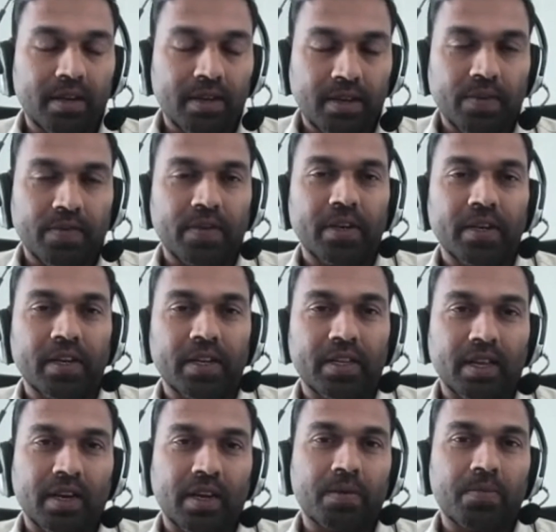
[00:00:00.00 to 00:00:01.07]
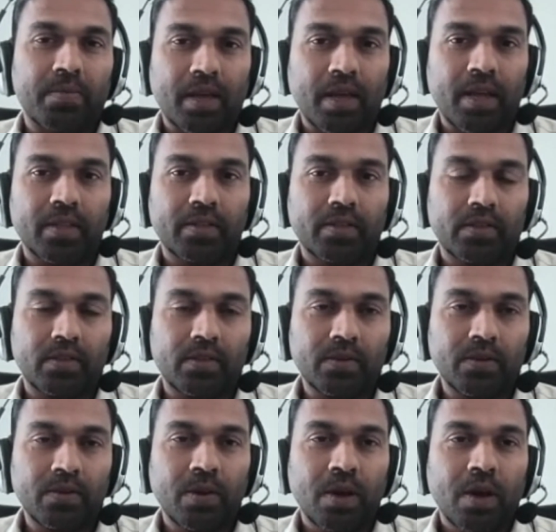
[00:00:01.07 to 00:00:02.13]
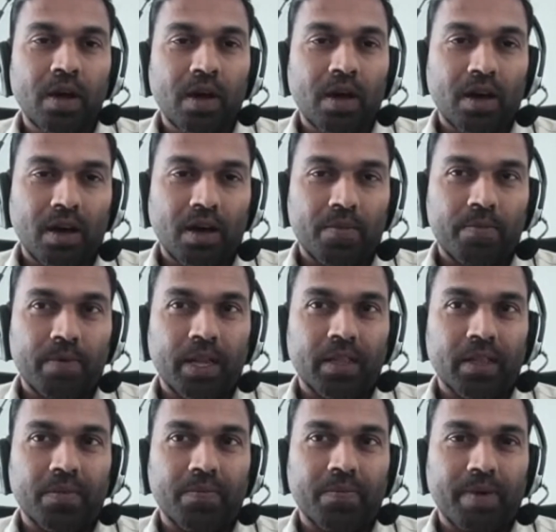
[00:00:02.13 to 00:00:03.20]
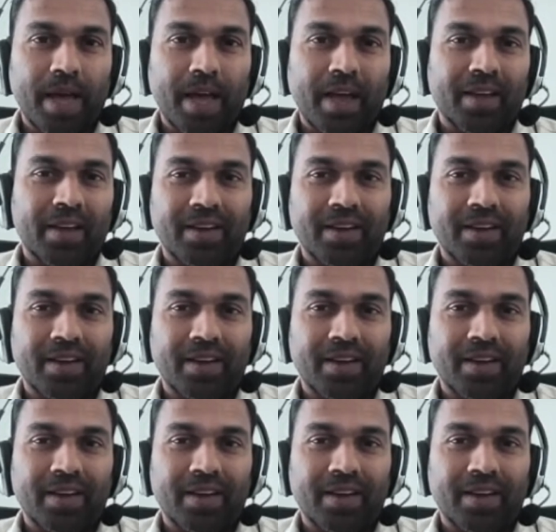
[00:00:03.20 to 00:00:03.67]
definitely, there are plans to bring them back